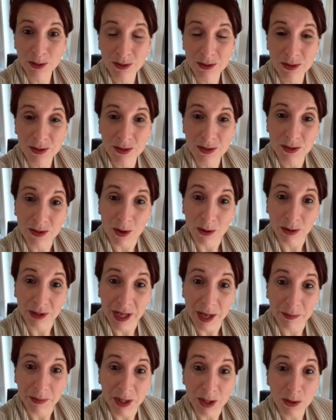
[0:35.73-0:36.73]
So
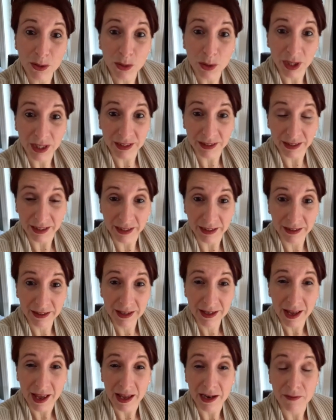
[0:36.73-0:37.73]
let me quickly
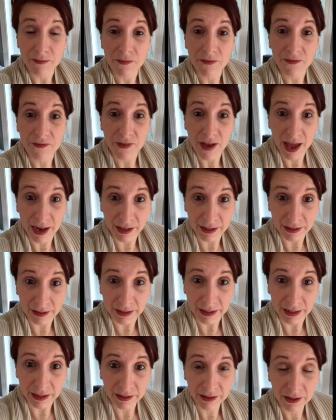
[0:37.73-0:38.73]
and
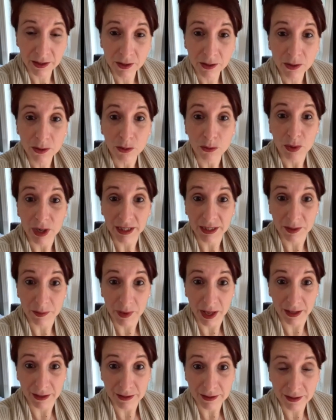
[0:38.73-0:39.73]
emphatically
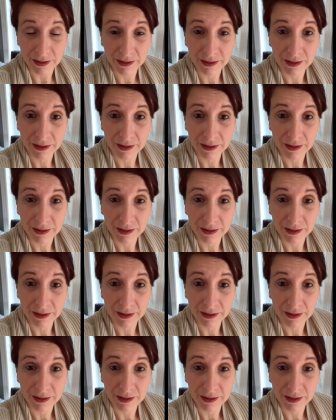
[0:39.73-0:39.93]
recommend